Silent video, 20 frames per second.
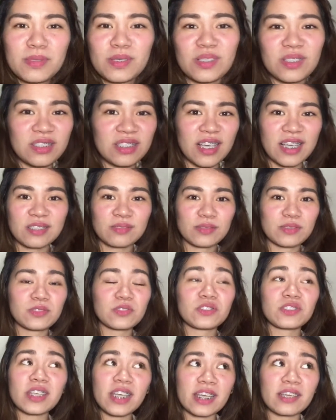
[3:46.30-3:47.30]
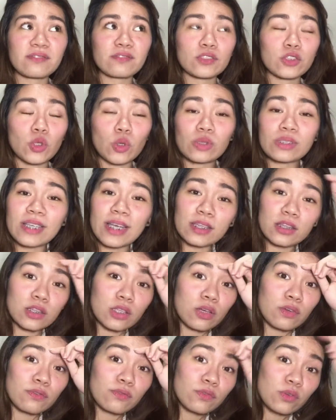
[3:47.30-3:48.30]
because guys, when you shave you don't get
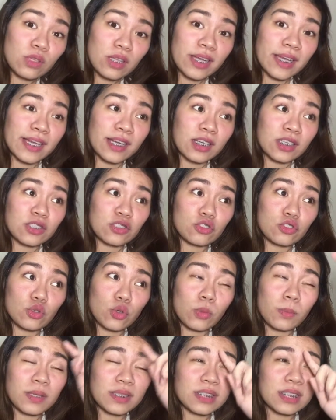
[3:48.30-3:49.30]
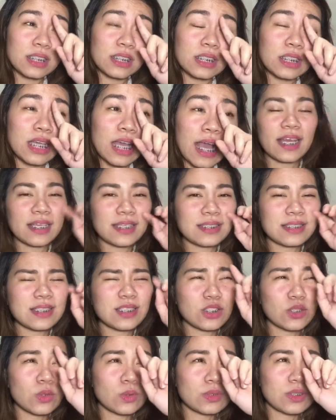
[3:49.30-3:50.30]
the full hair, so basically I can
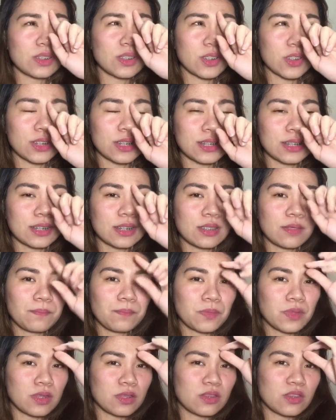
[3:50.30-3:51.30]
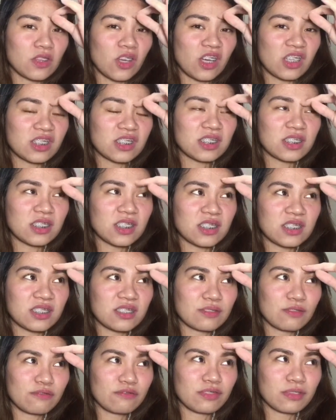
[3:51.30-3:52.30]
see those dirty dots
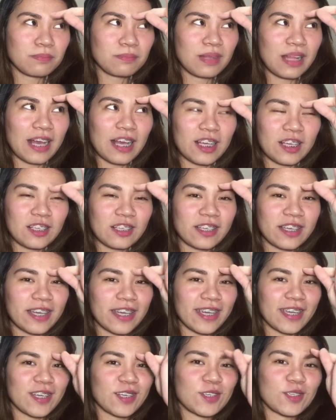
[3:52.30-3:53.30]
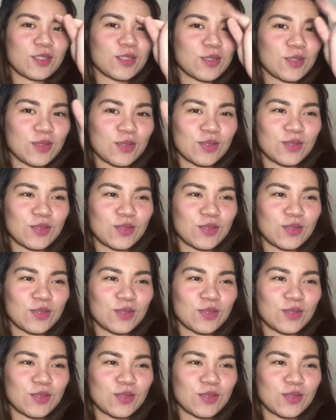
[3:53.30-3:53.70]
because of the black hair,